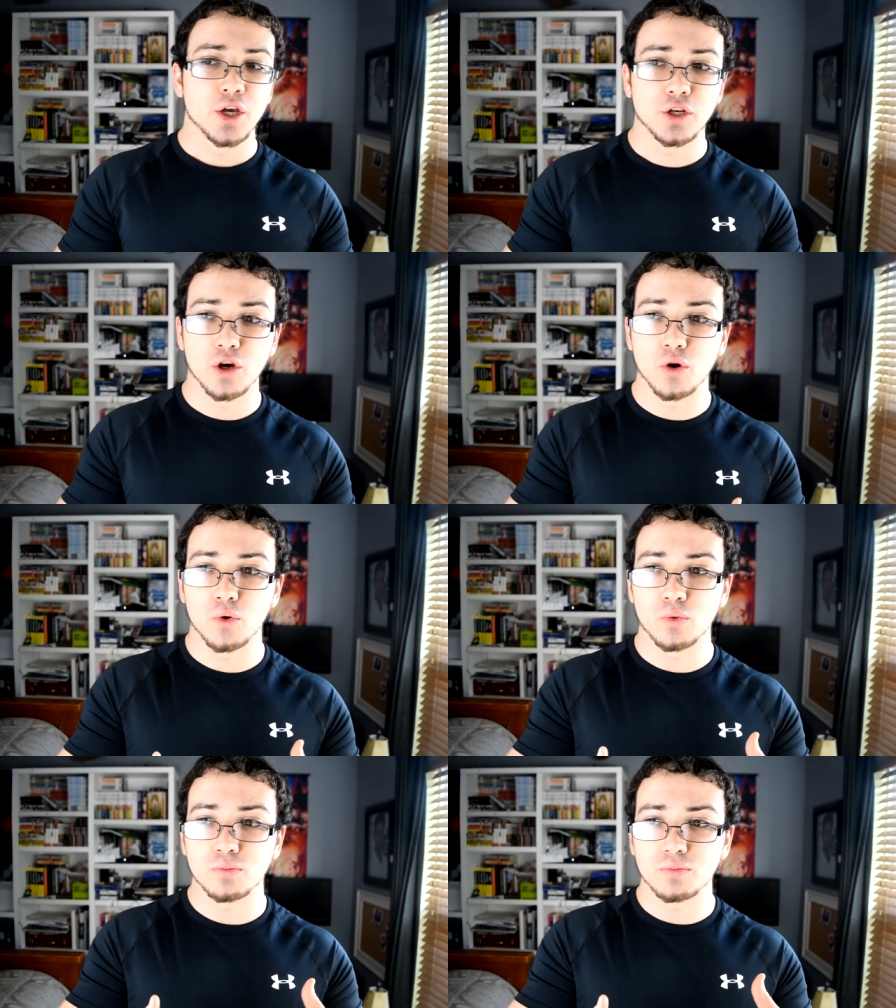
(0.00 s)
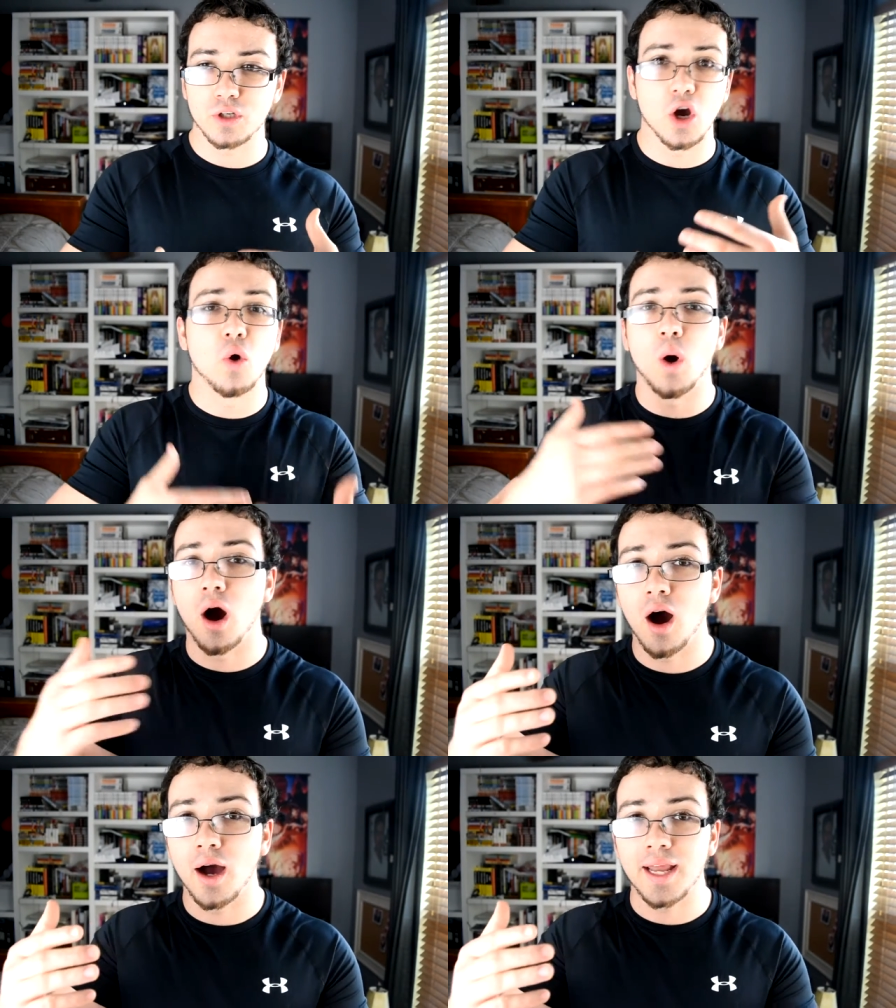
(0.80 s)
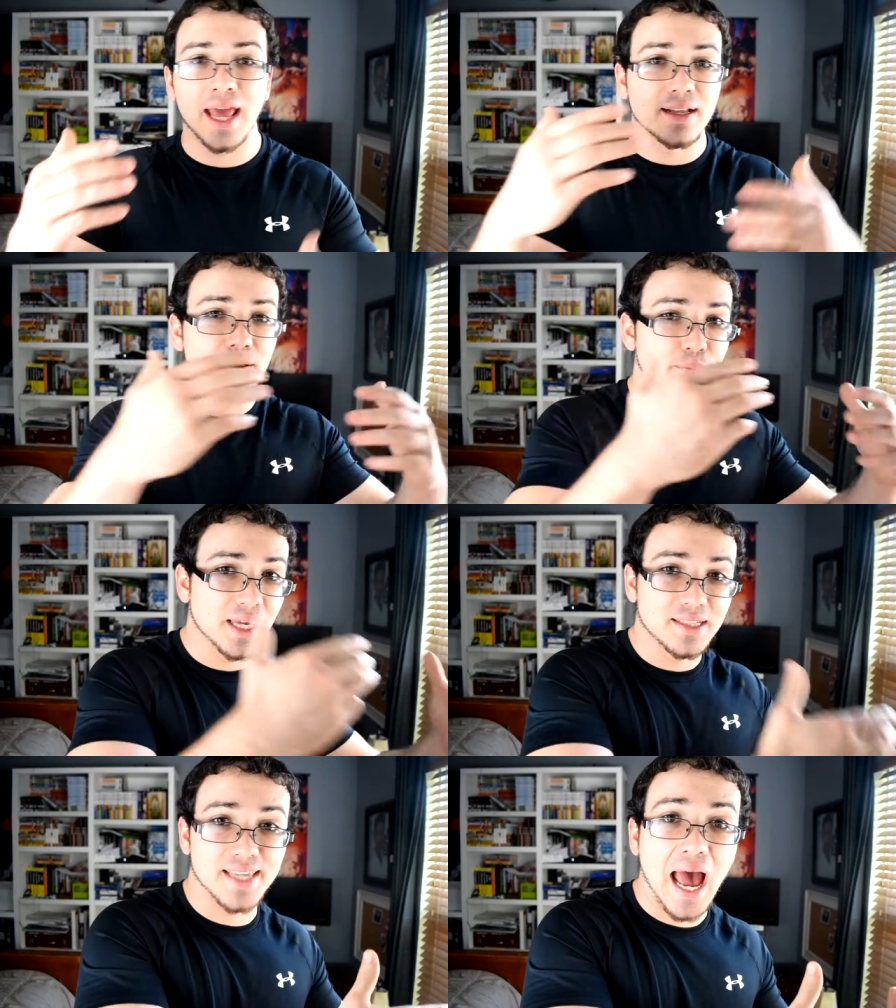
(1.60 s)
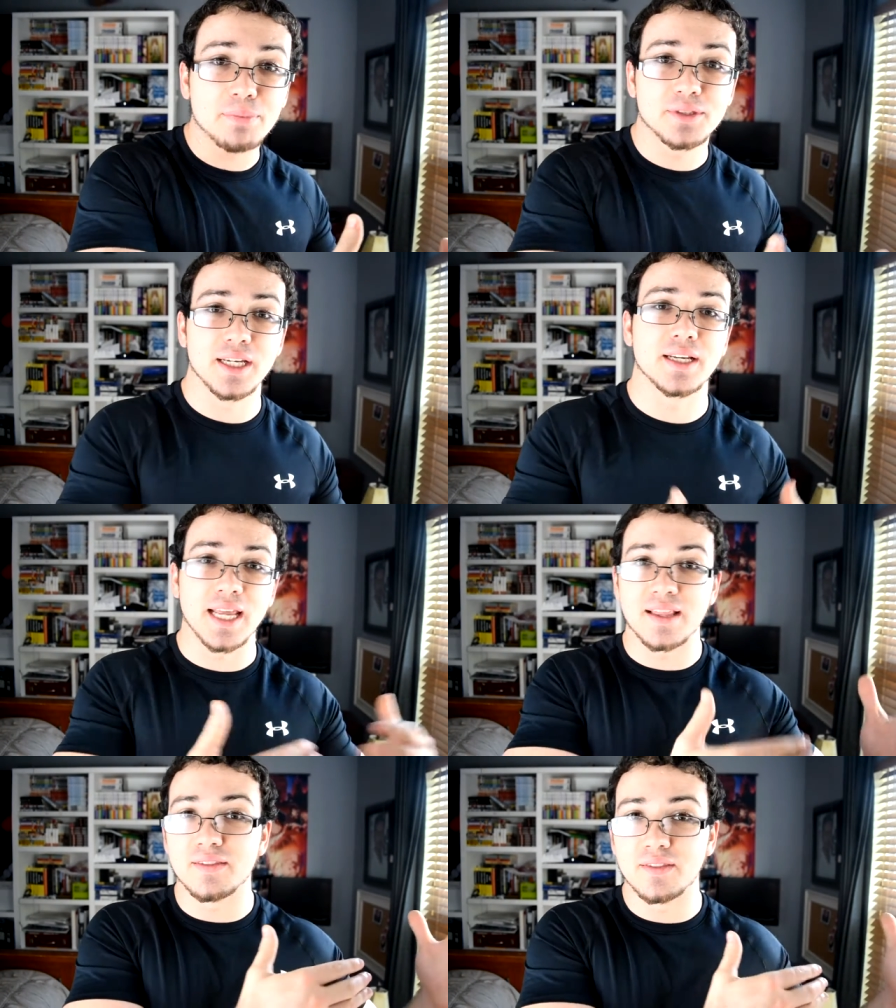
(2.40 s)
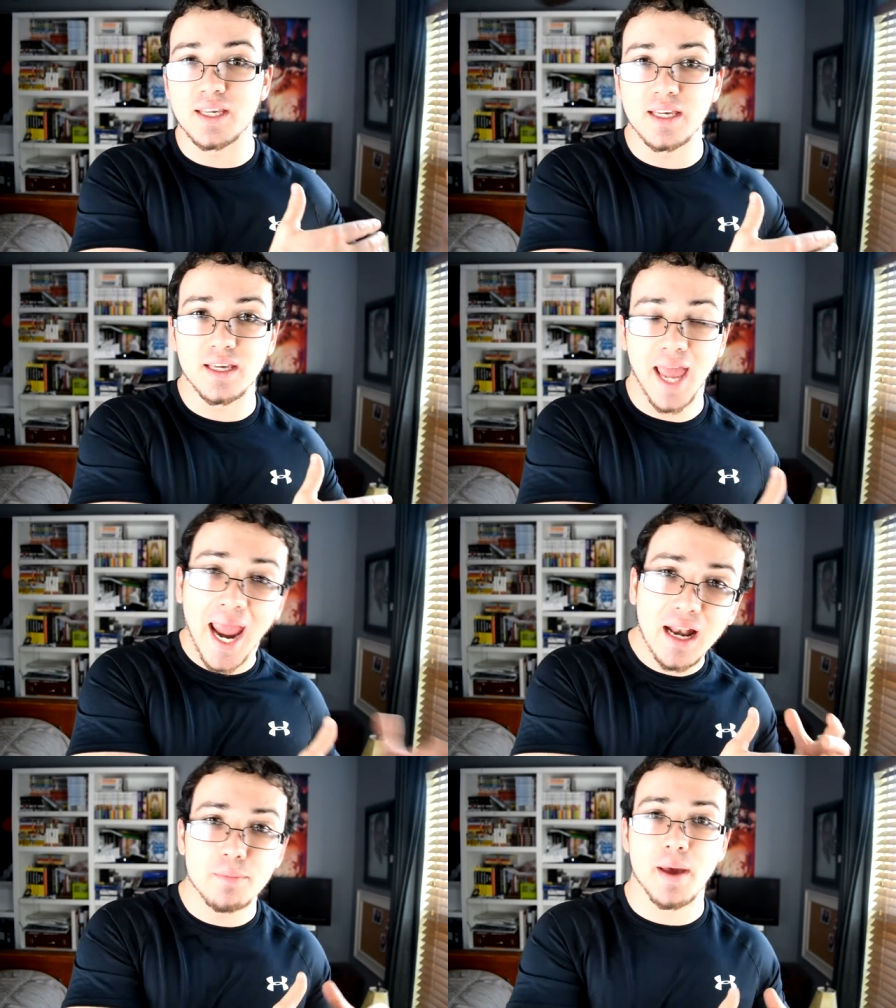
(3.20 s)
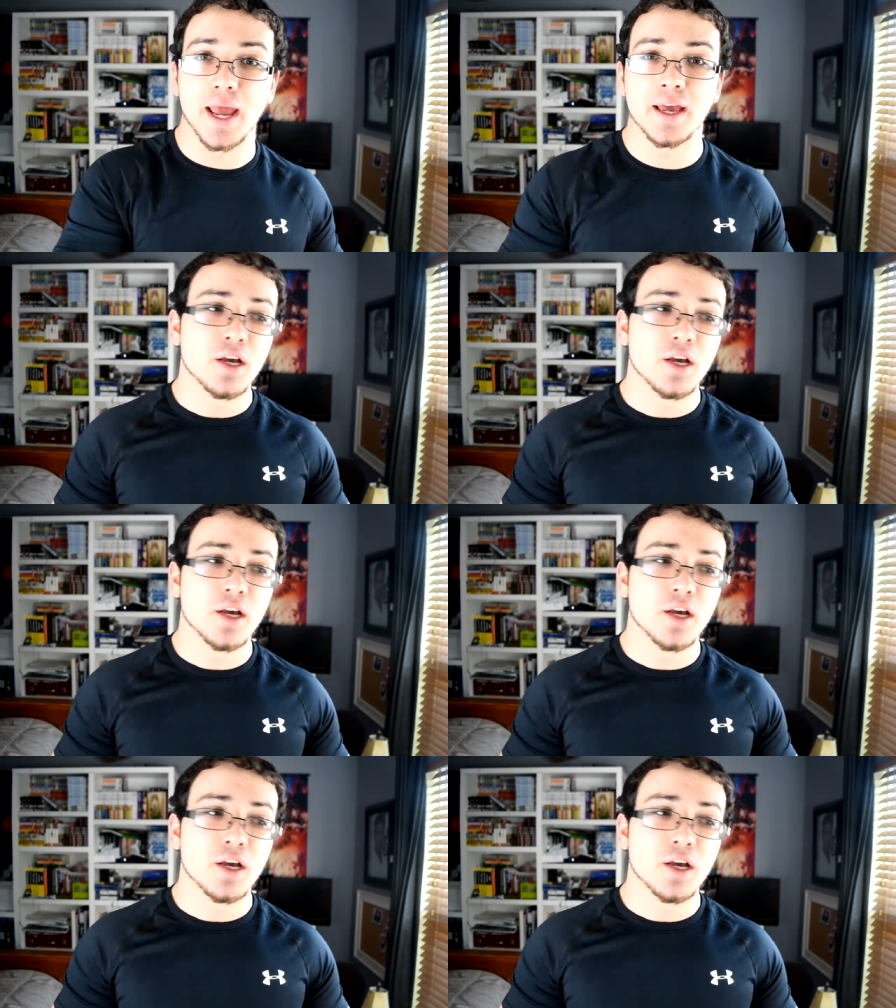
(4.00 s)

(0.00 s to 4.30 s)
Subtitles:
you know, go on and be adapted in the anime.